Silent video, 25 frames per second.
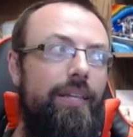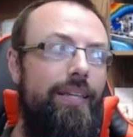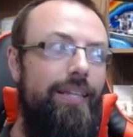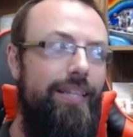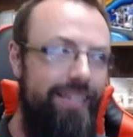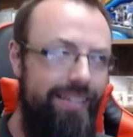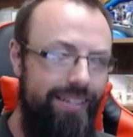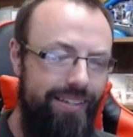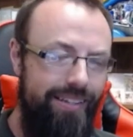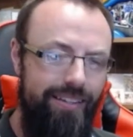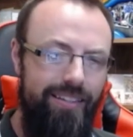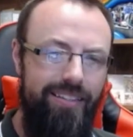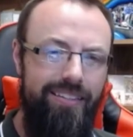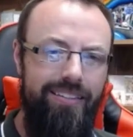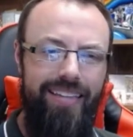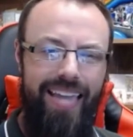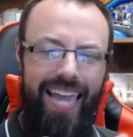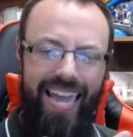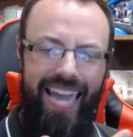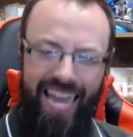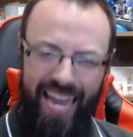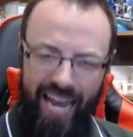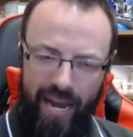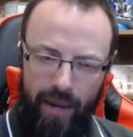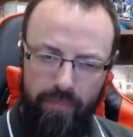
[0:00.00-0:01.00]
is
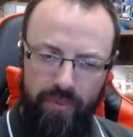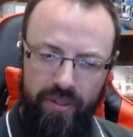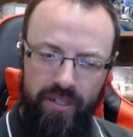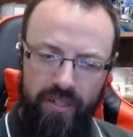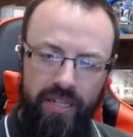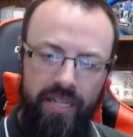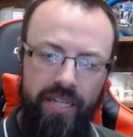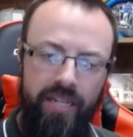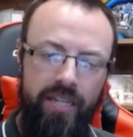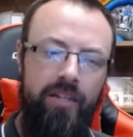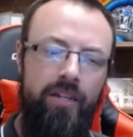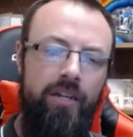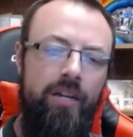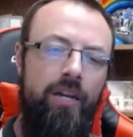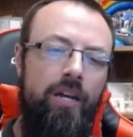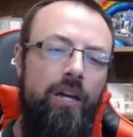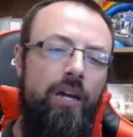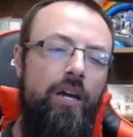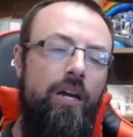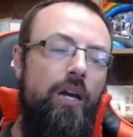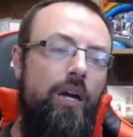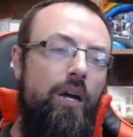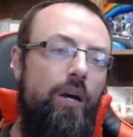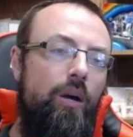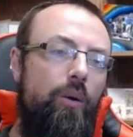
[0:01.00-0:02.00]
happening
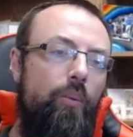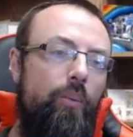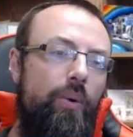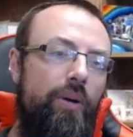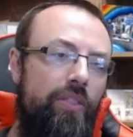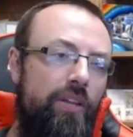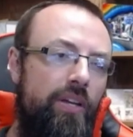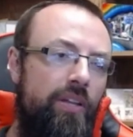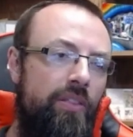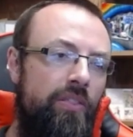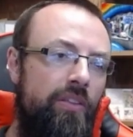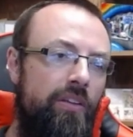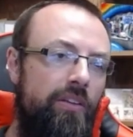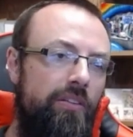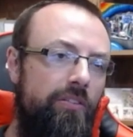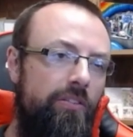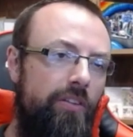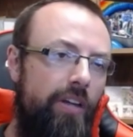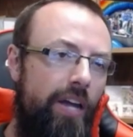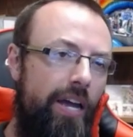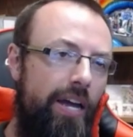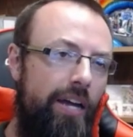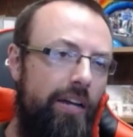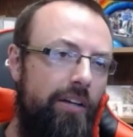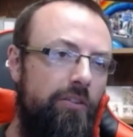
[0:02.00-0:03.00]
within this
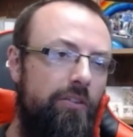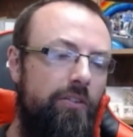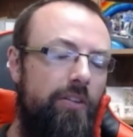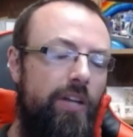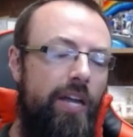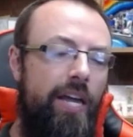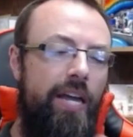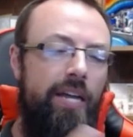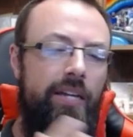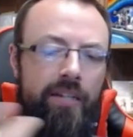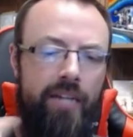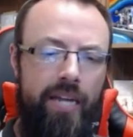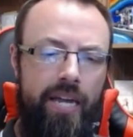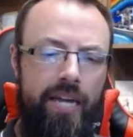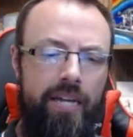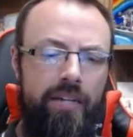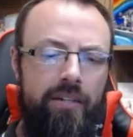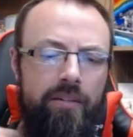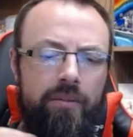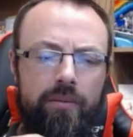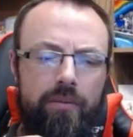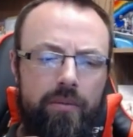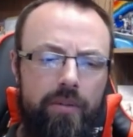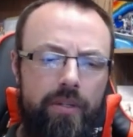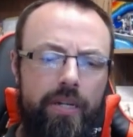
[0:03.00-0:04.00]
text and,
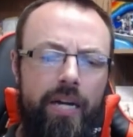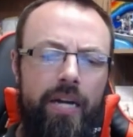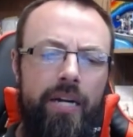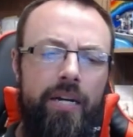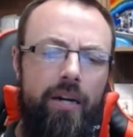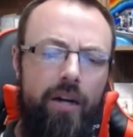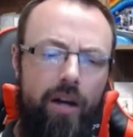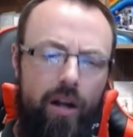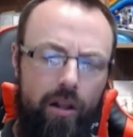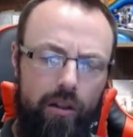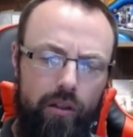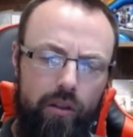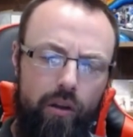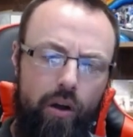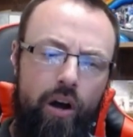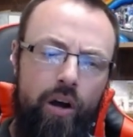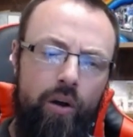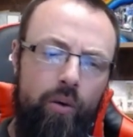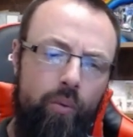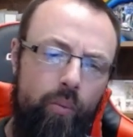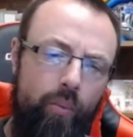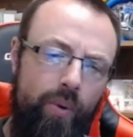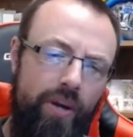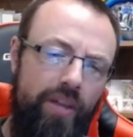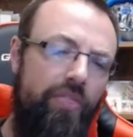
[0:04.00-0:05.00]
and kind of
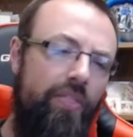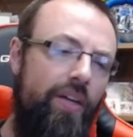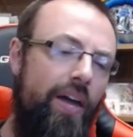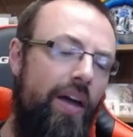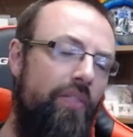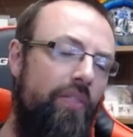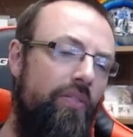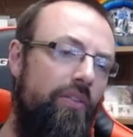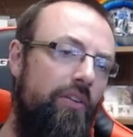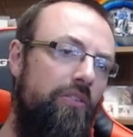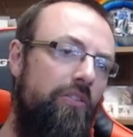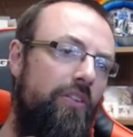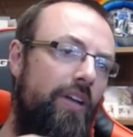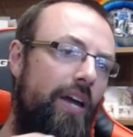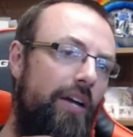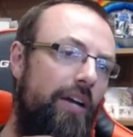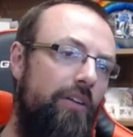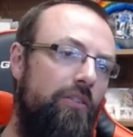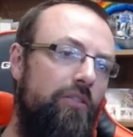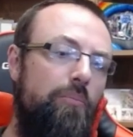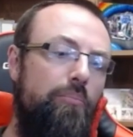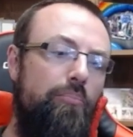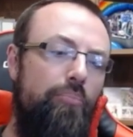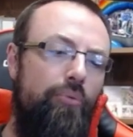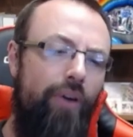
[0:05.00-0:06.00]
along with that, this
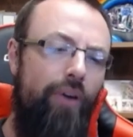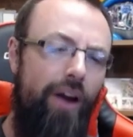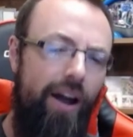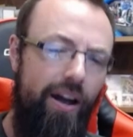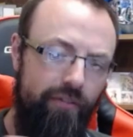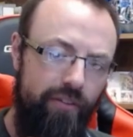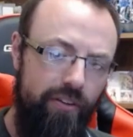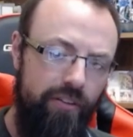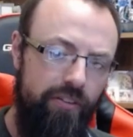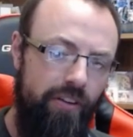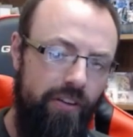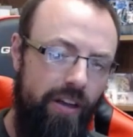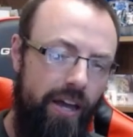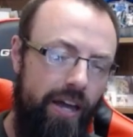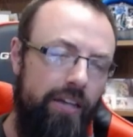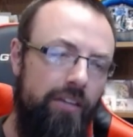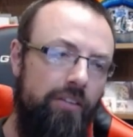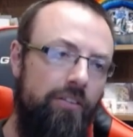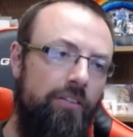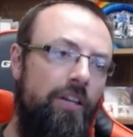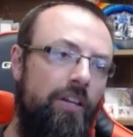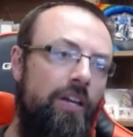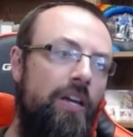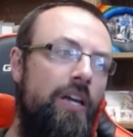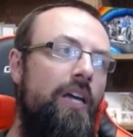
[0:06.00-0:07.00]
text
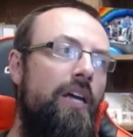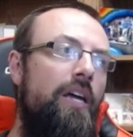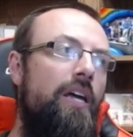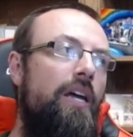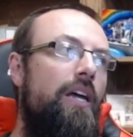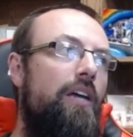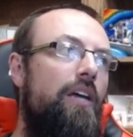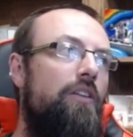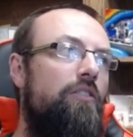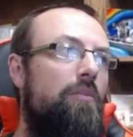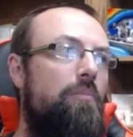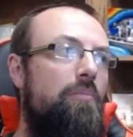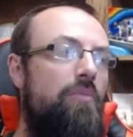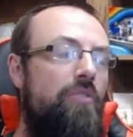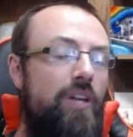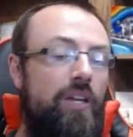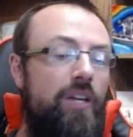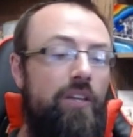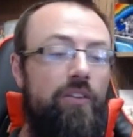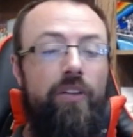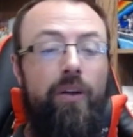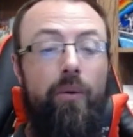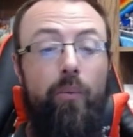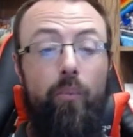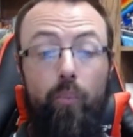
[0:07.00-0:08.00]
prophesies some
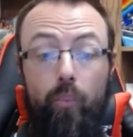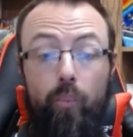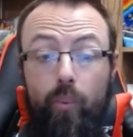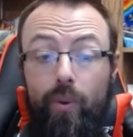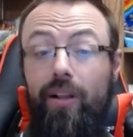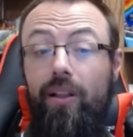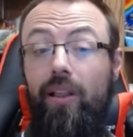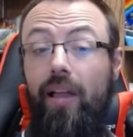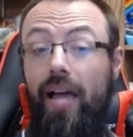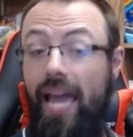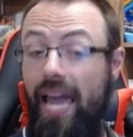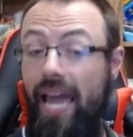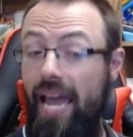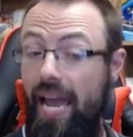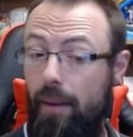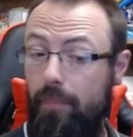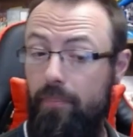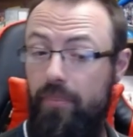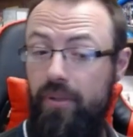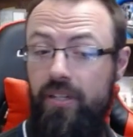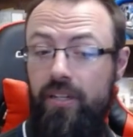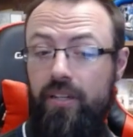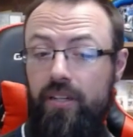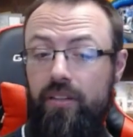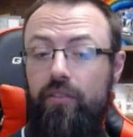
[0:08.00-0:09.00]
things that will
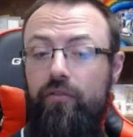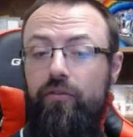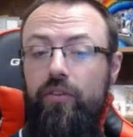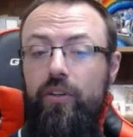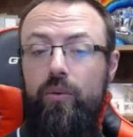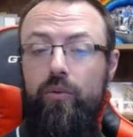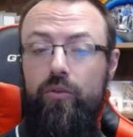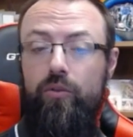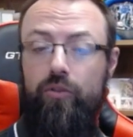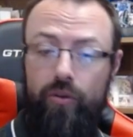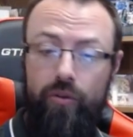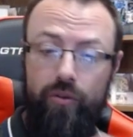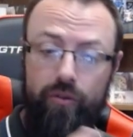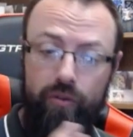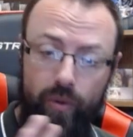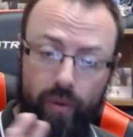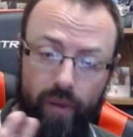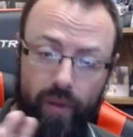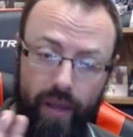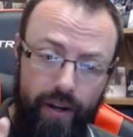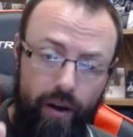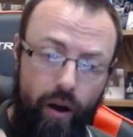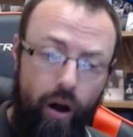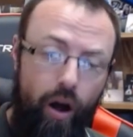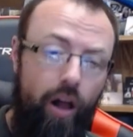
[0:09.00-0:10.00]
happen in the future. So,
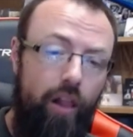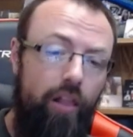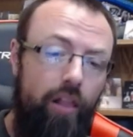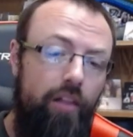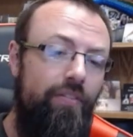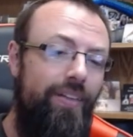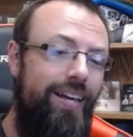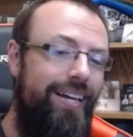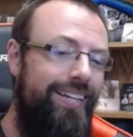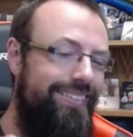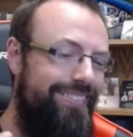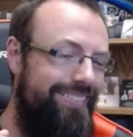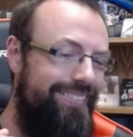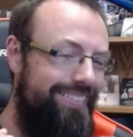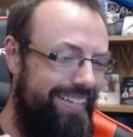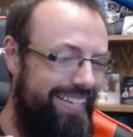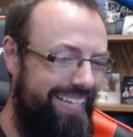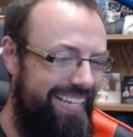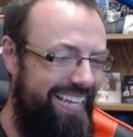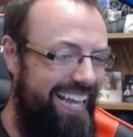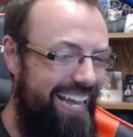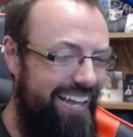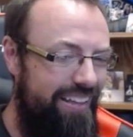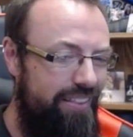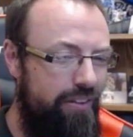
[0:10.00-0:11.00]
like all of that
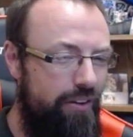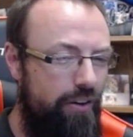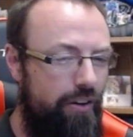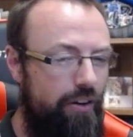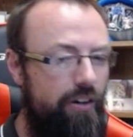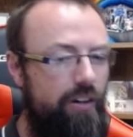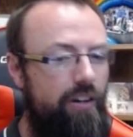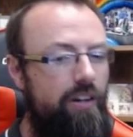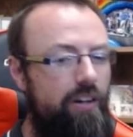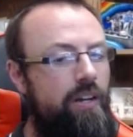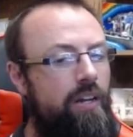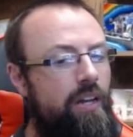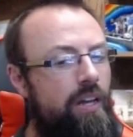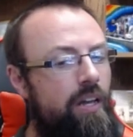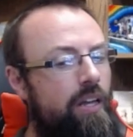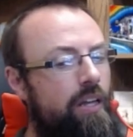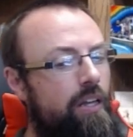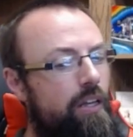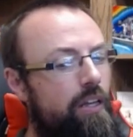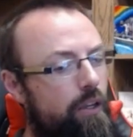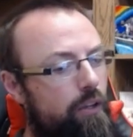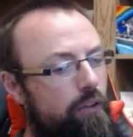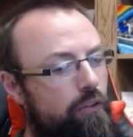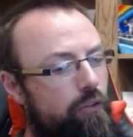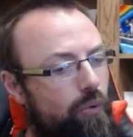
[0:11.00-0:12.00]
together
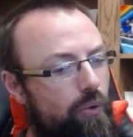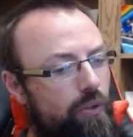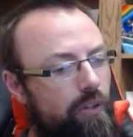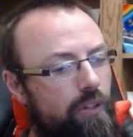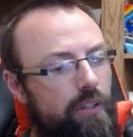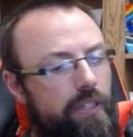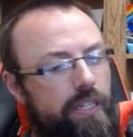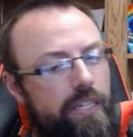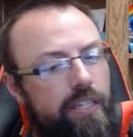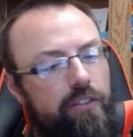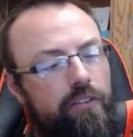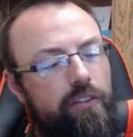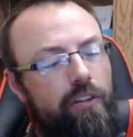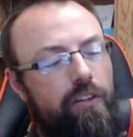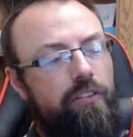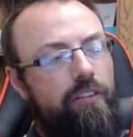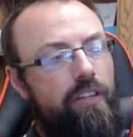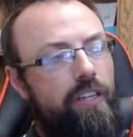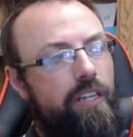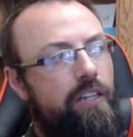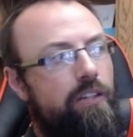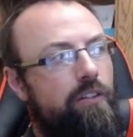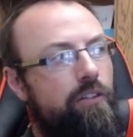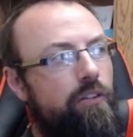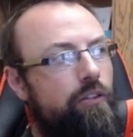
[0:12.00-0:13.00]
sort of leads us
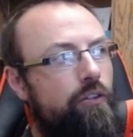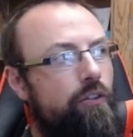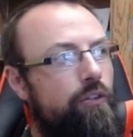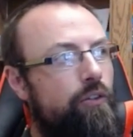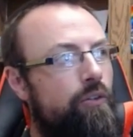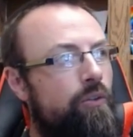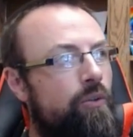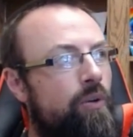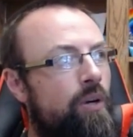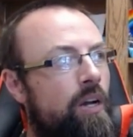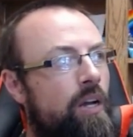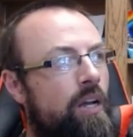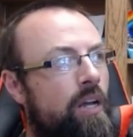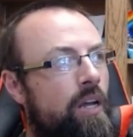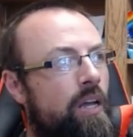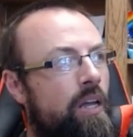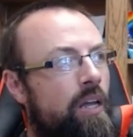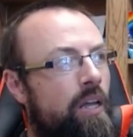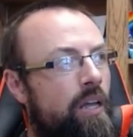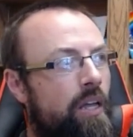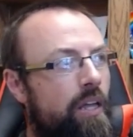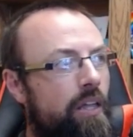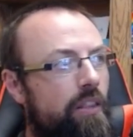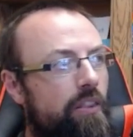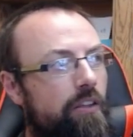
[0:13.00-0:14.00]
into
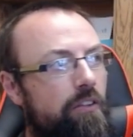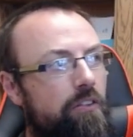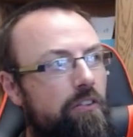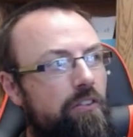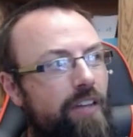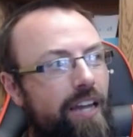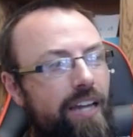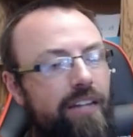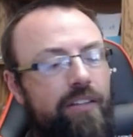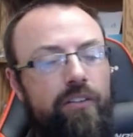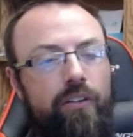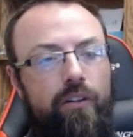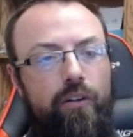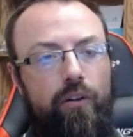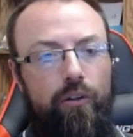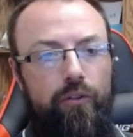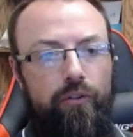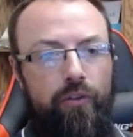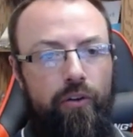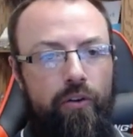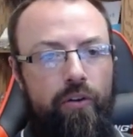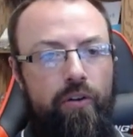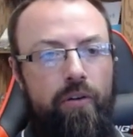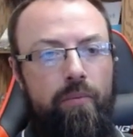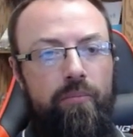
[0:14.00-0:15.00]
this technical
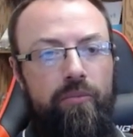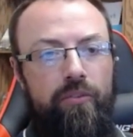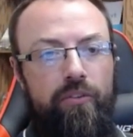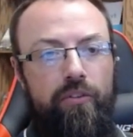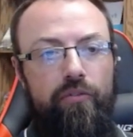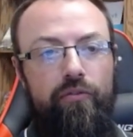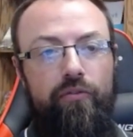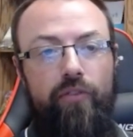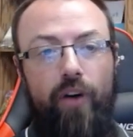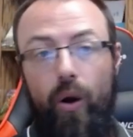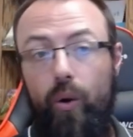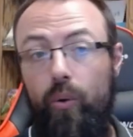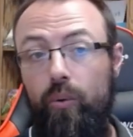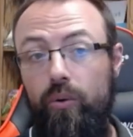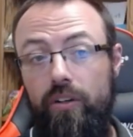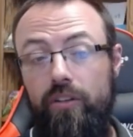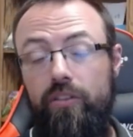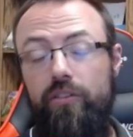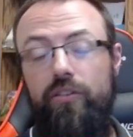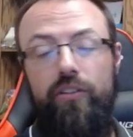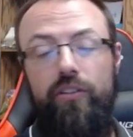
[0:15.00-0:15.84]
term devote